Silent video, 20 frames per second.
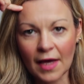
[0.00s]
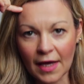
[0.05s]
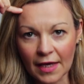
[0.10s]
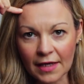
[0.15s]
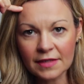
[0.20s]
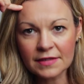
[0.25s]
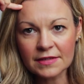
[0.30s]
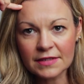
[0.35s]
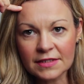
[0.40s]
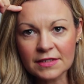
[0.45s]

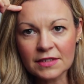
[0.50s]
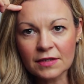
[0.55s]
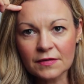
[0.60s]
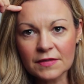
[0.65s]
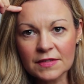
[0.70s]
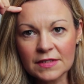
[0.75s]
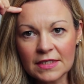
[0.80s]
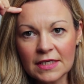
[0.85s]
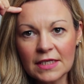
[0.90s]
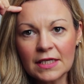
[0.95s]
I can
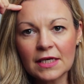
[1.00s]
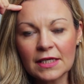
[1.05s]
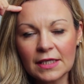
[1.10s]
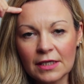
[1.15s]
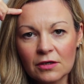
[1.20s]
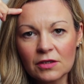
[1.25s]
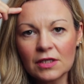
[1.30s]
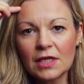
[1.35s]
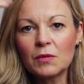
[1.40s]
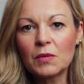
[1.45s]
still see
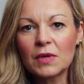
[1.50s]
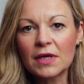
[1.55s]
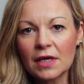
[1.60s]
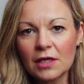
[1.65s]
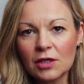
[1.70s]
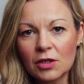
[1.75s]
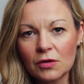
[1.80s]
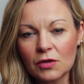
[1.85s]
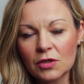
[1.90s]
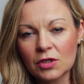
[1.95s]
clearly when
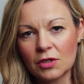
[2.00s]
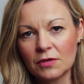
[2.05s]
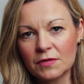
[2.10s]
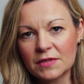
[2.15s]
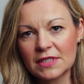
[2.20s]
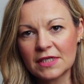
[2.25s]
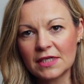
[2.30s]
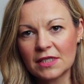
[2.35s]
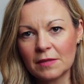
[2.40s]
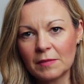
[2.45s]
I look
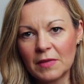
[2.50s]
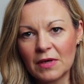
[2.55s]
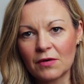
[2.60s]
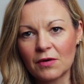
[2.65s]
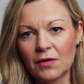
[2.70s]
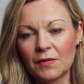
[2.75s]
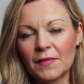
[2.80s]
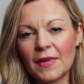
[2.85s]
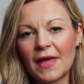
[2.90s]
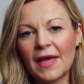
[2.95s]
closely in the
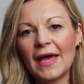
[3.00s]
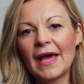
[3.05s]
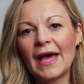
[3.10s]
mirror.